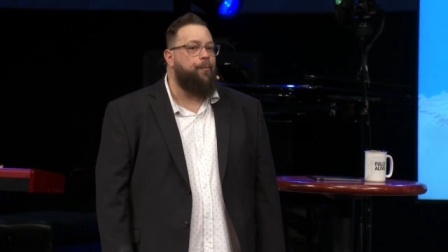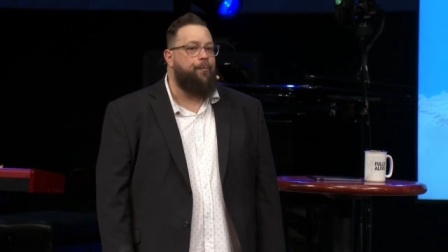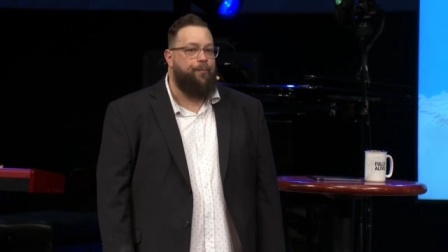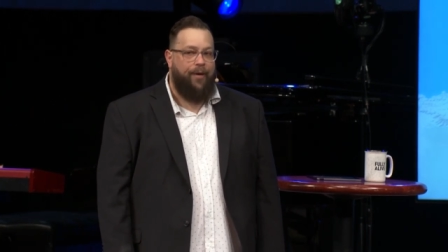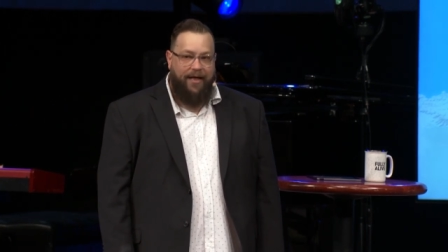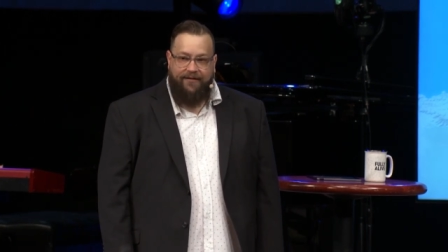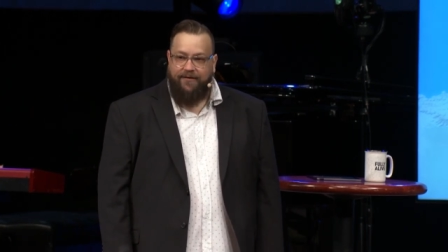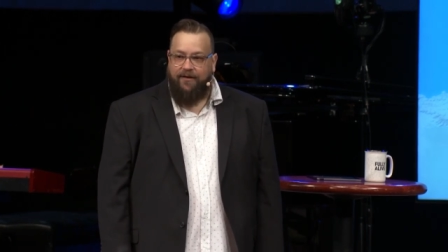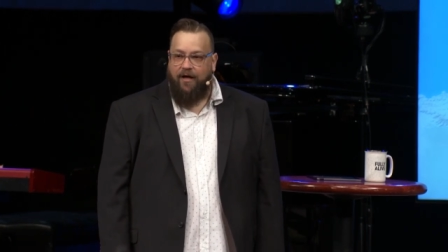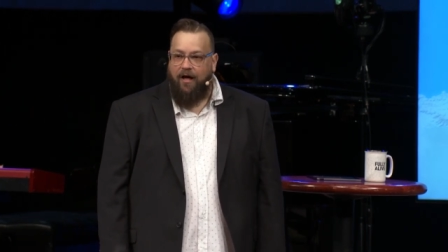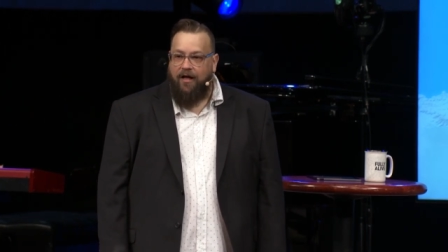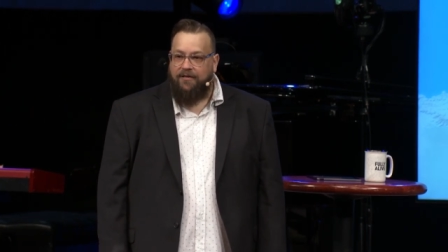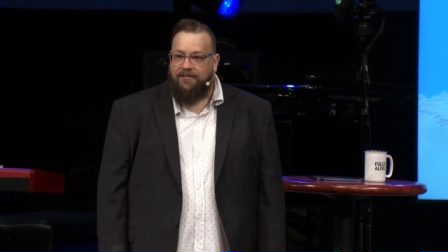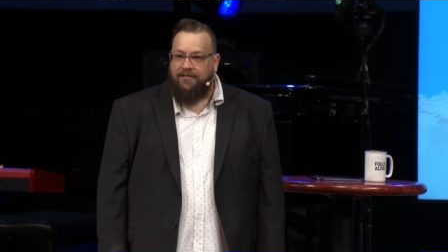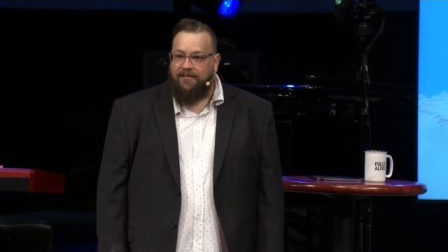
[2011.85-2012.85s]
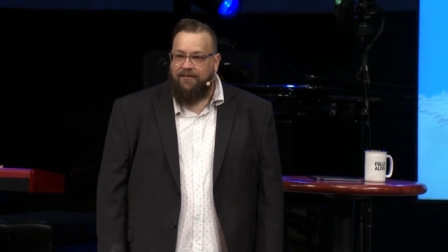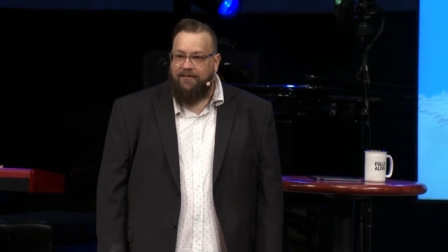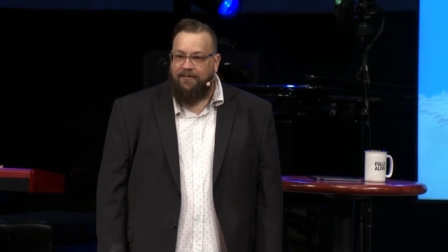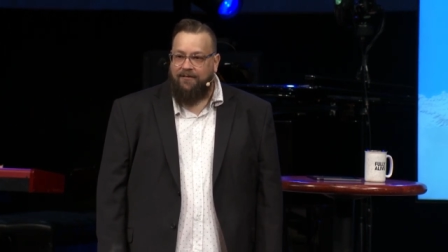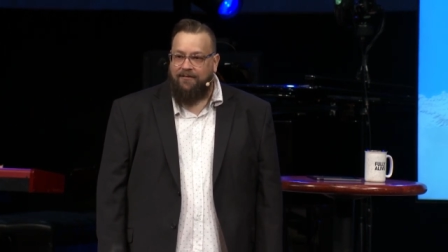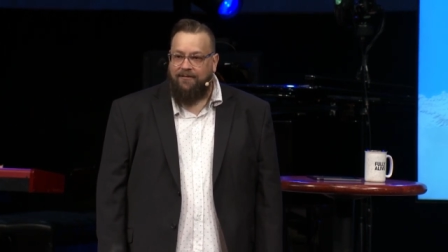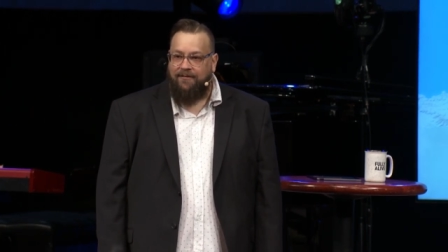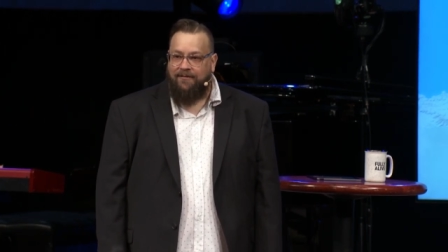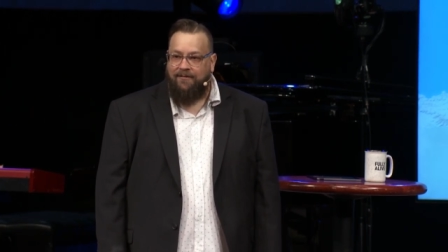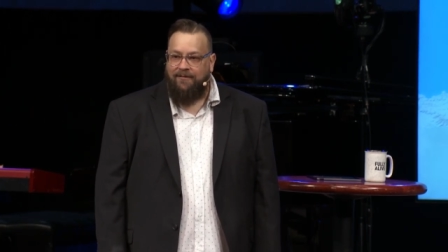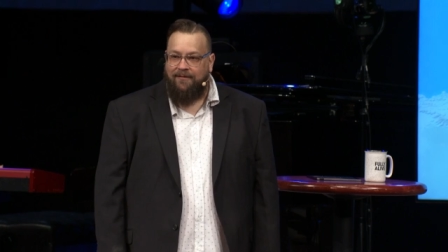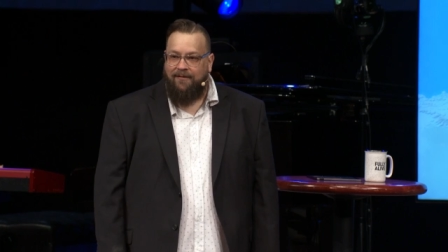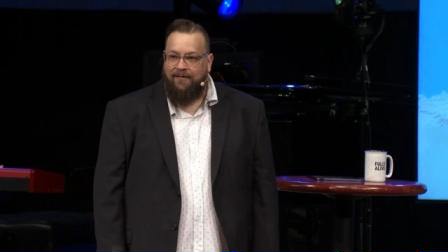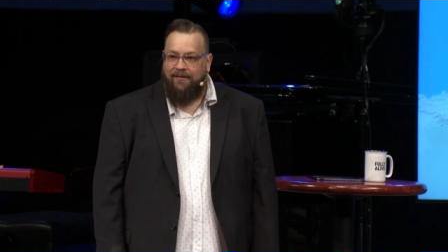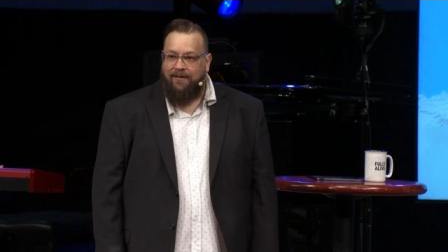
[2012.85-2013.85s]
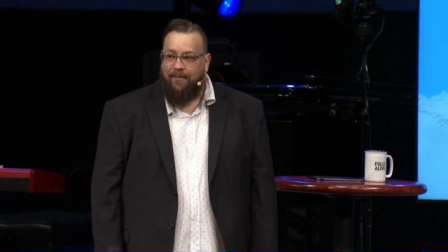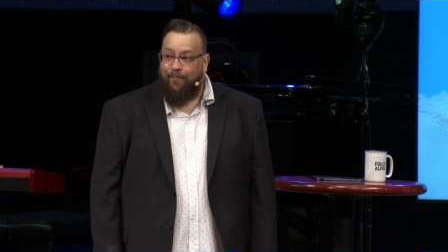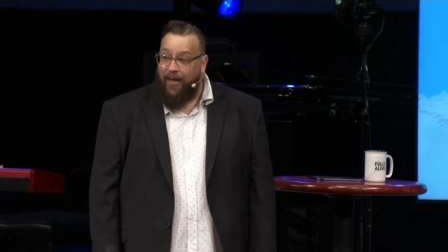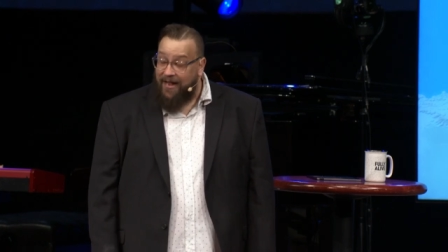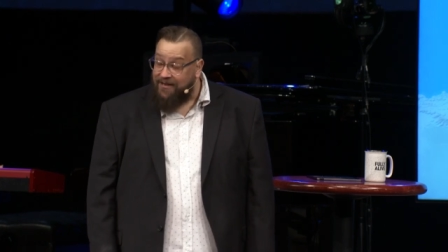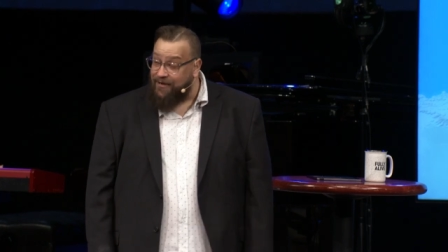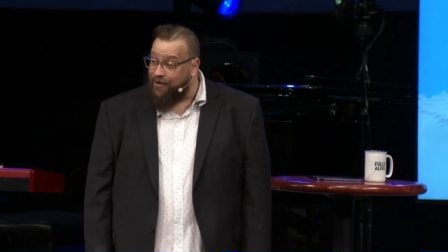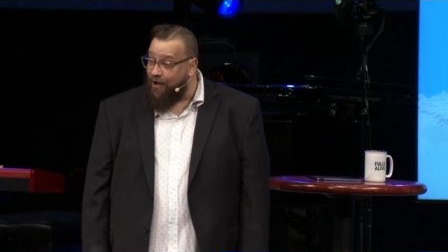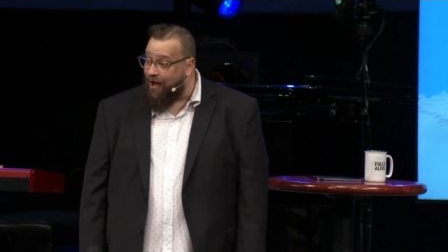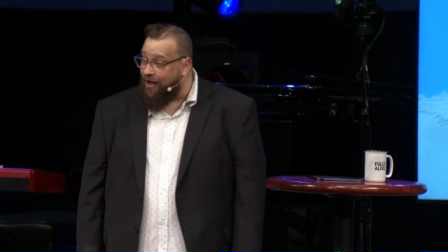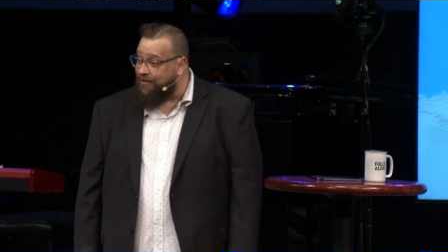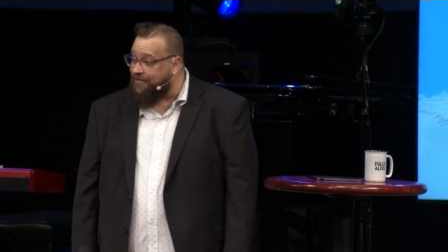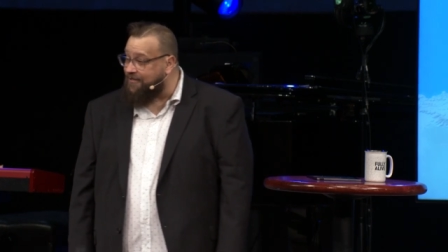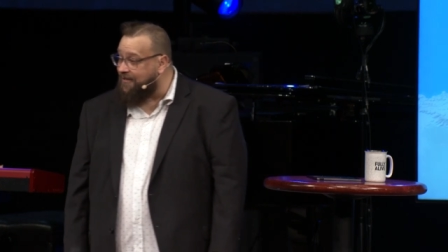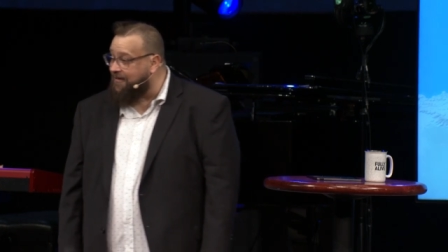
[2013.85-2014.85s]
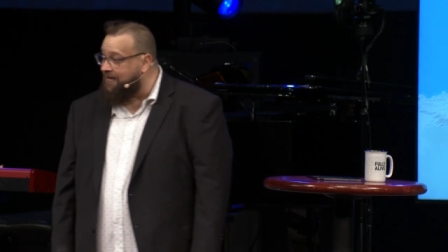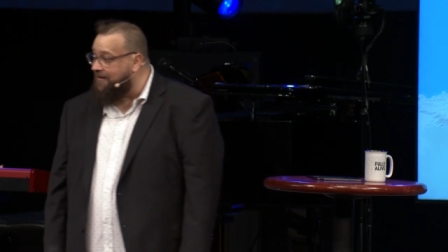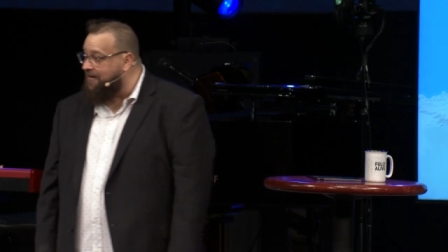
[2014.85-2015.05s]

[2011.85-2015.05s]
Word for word: Pentecost. Pentecost.